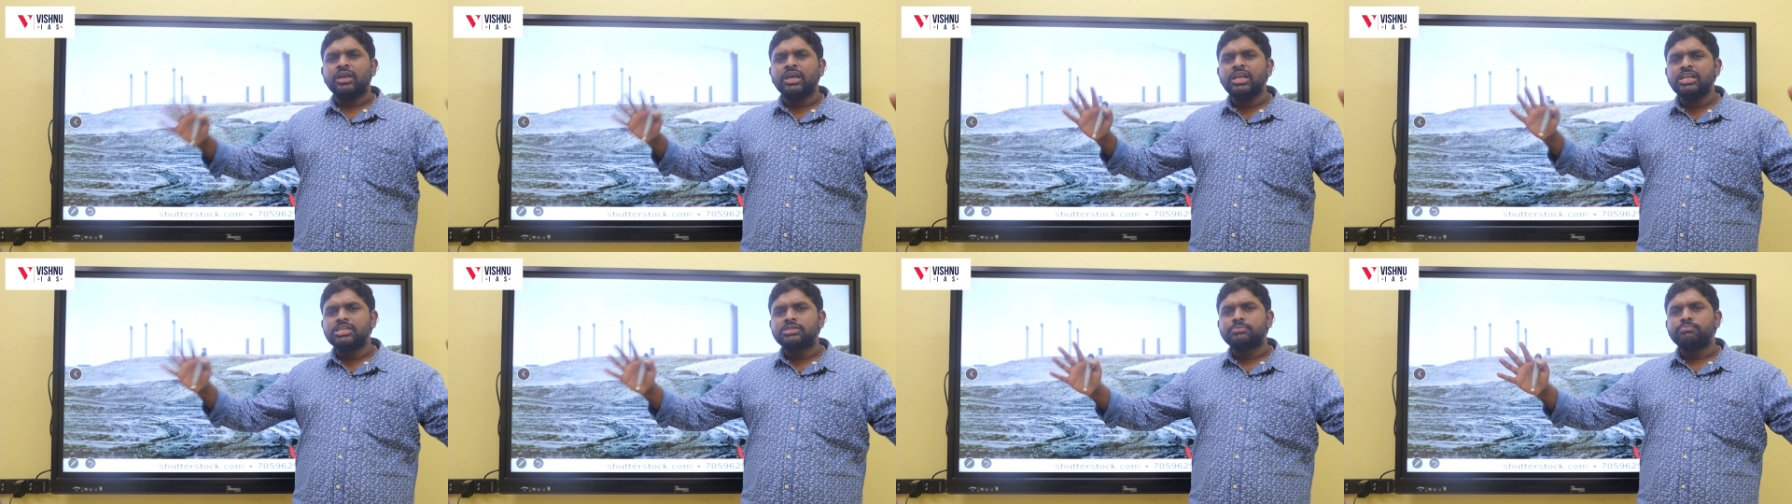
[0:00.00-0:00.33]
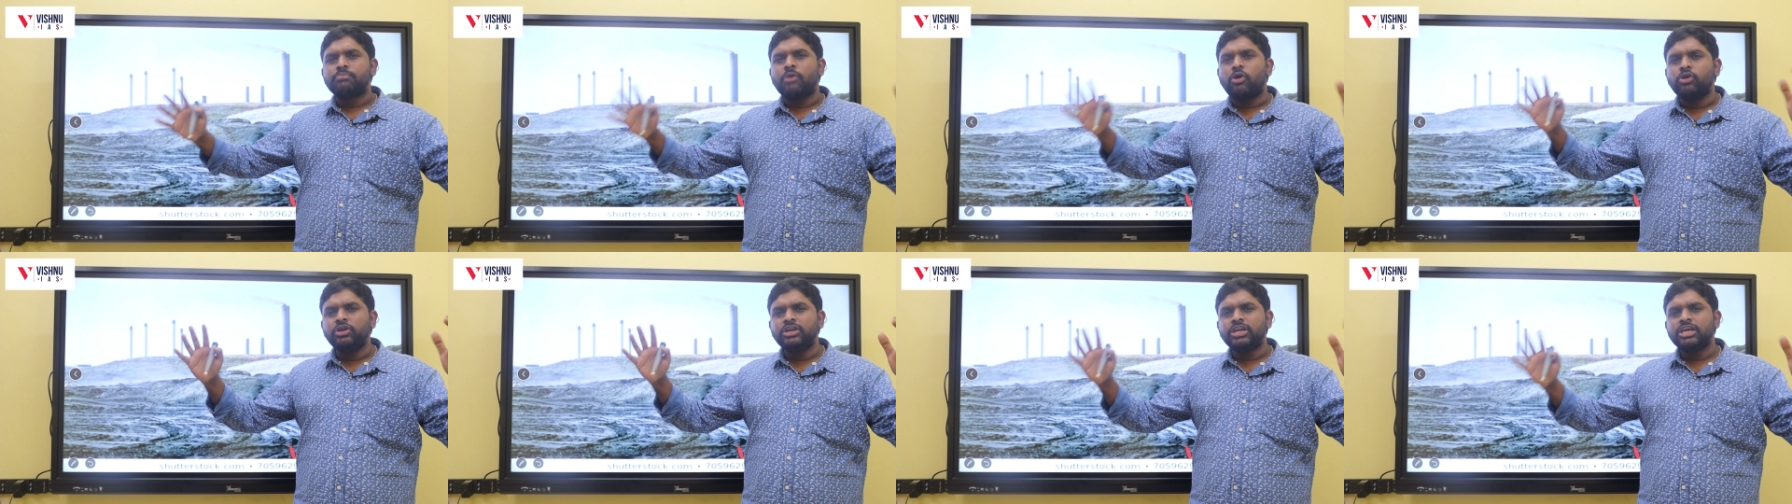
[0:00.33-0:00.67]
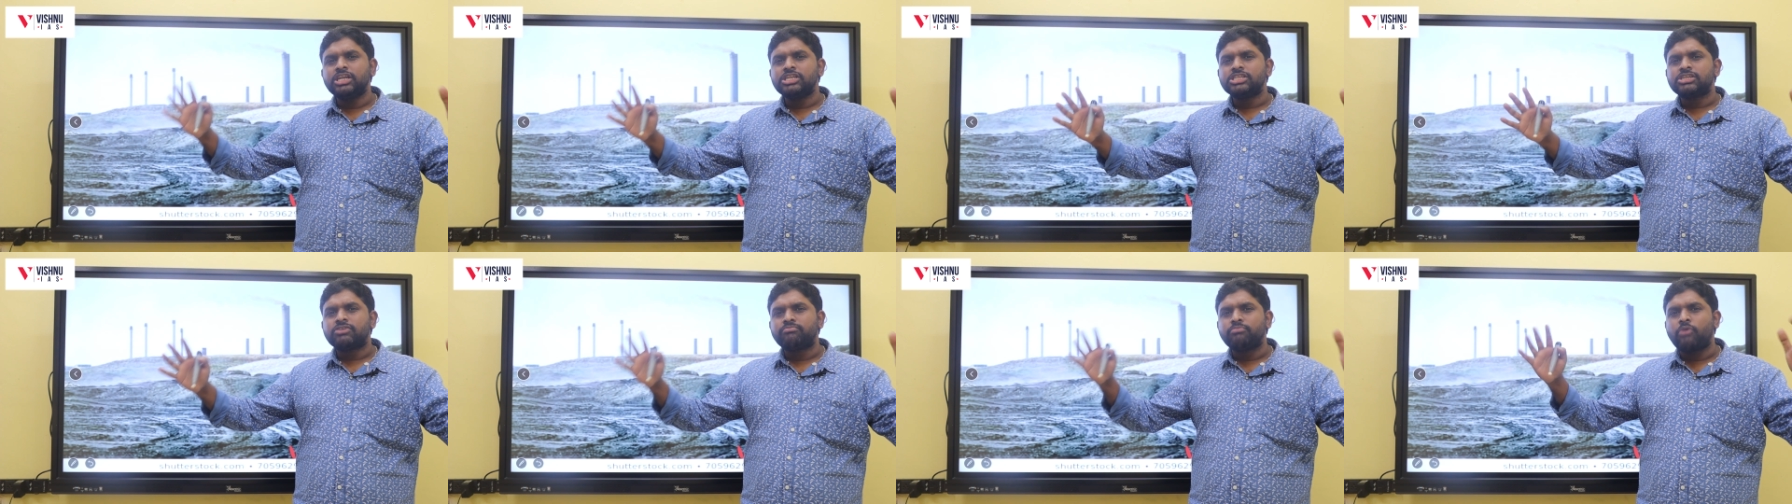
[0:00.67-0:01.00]
hills,
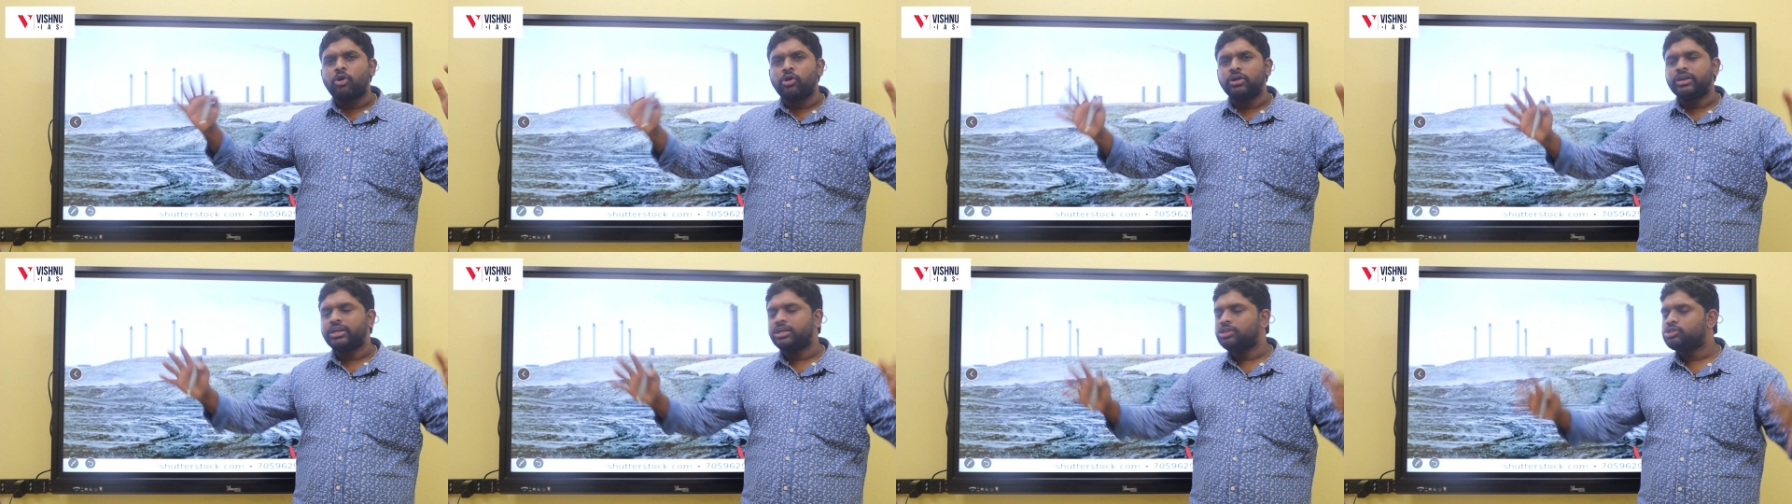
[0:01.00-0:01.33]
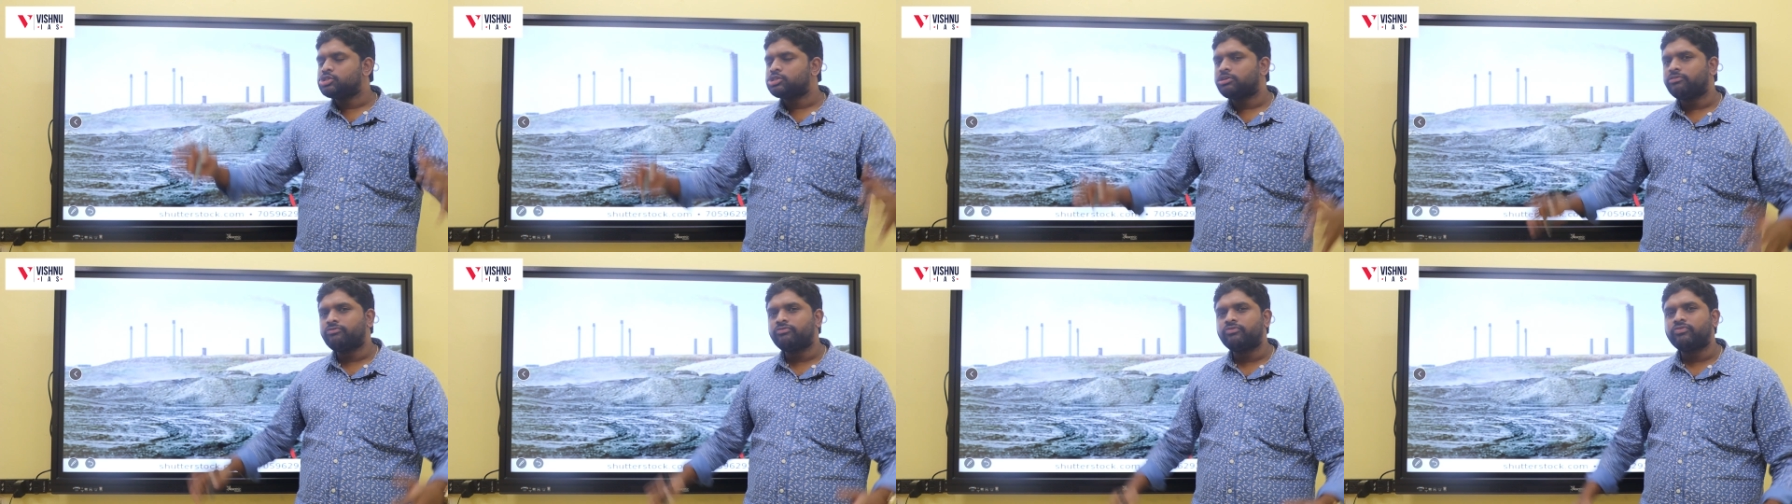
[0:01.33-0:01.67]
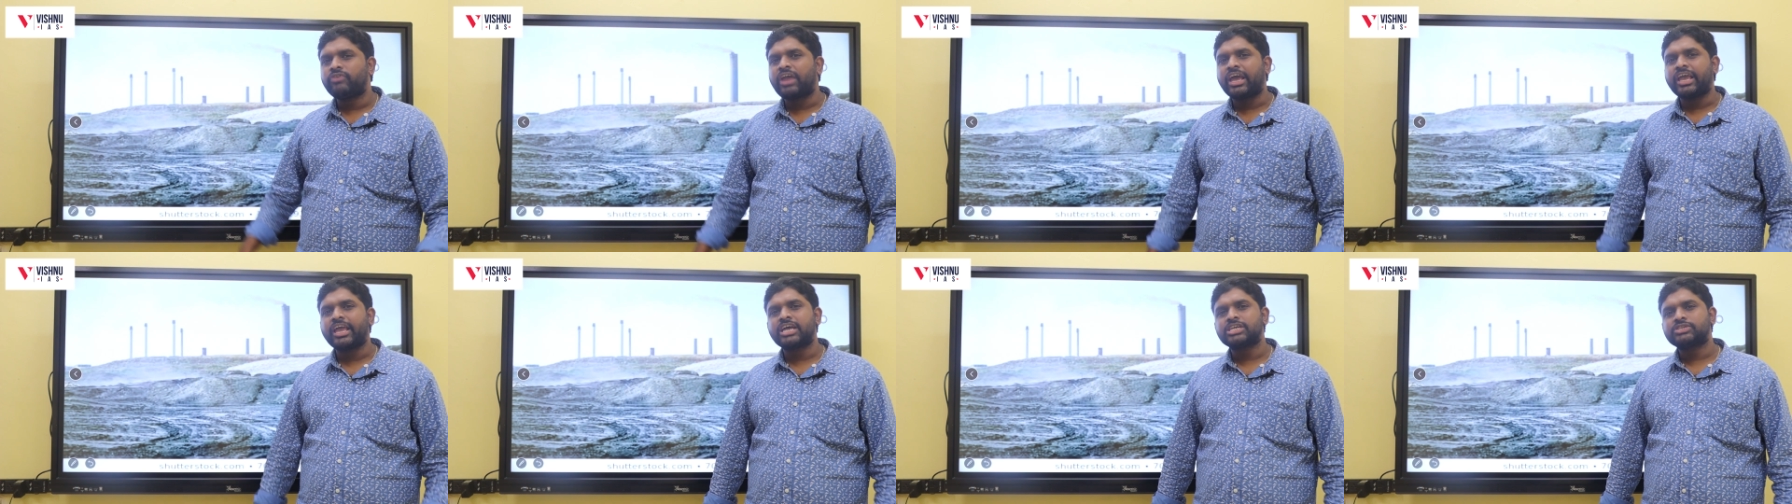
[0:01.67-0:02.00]
mountains of mountains of
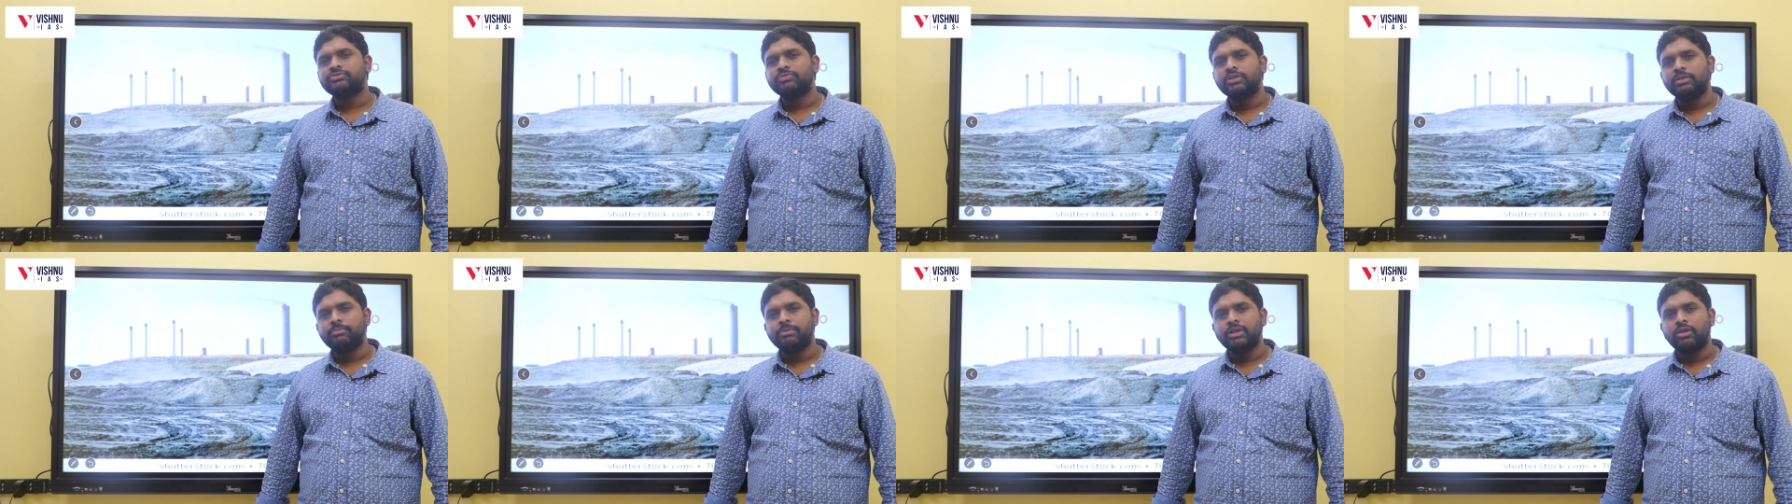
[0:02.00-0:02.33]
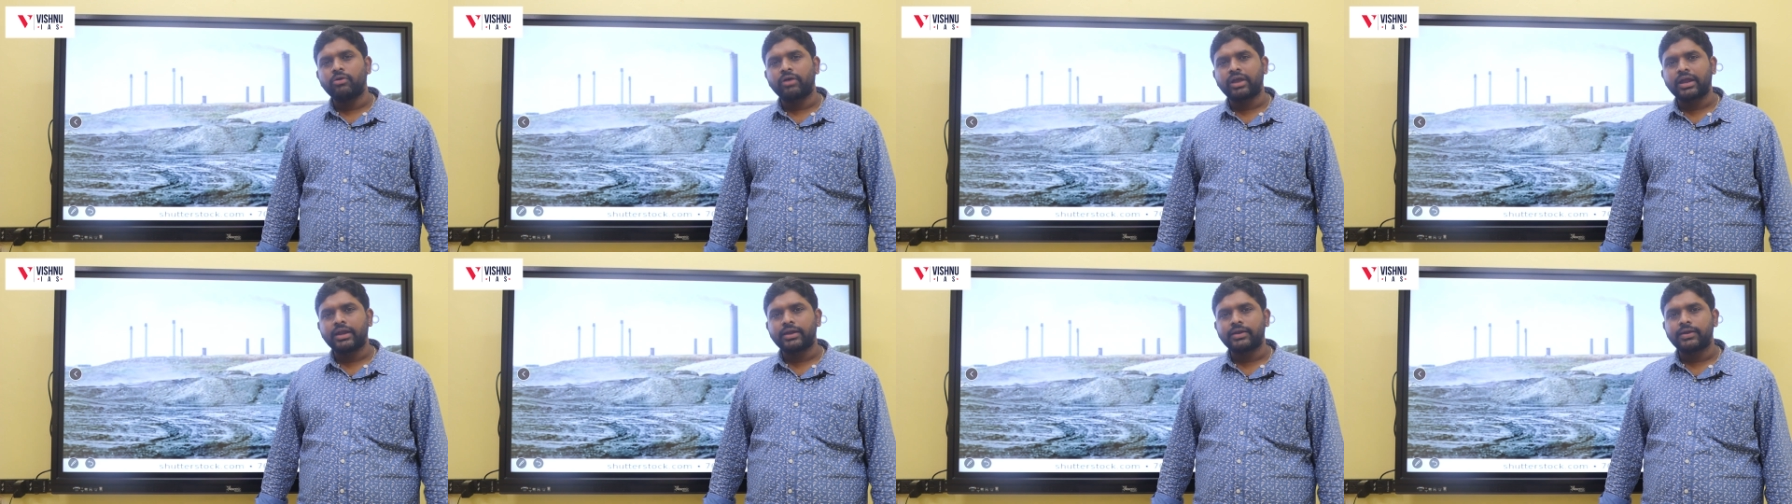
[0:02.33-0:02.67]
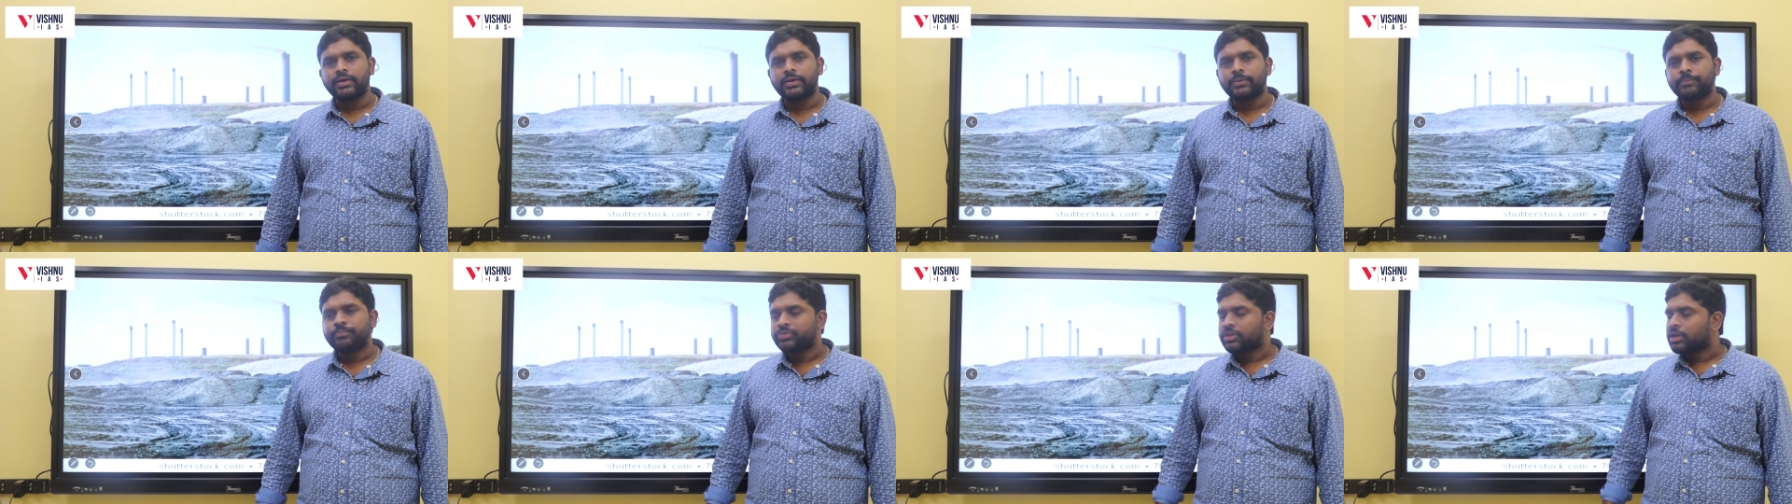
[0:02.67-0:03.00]
fly ash will be
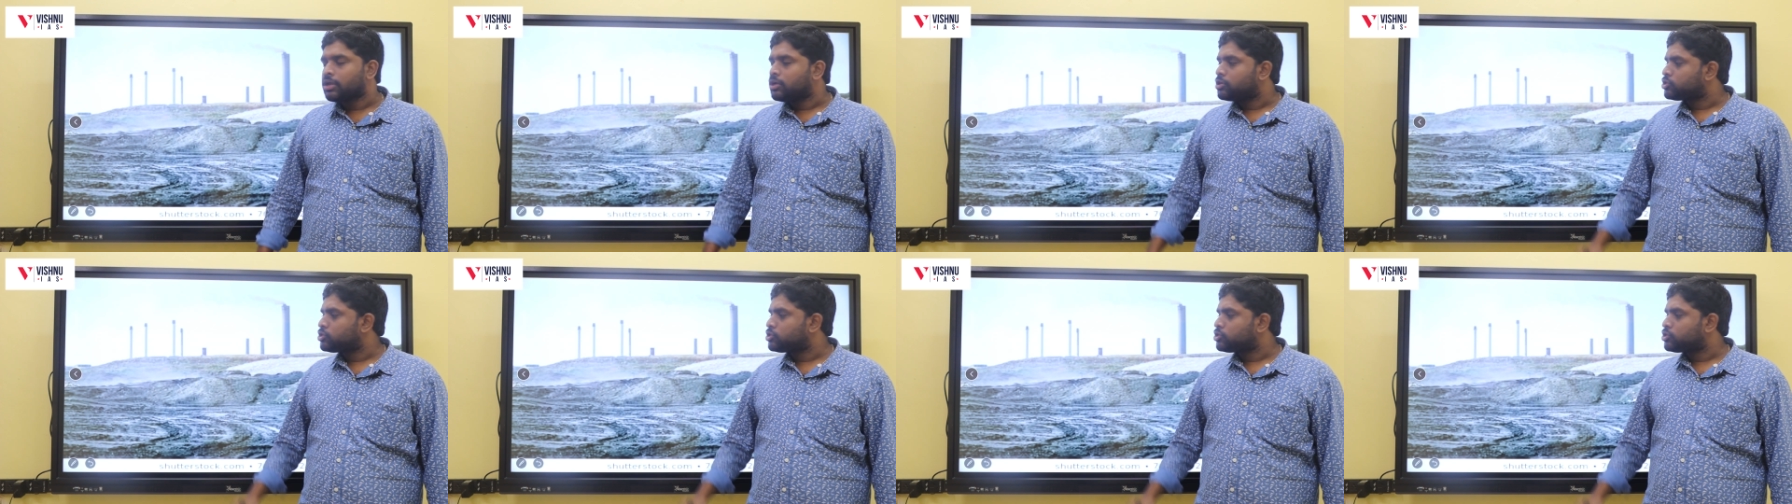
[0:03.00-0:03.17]
located.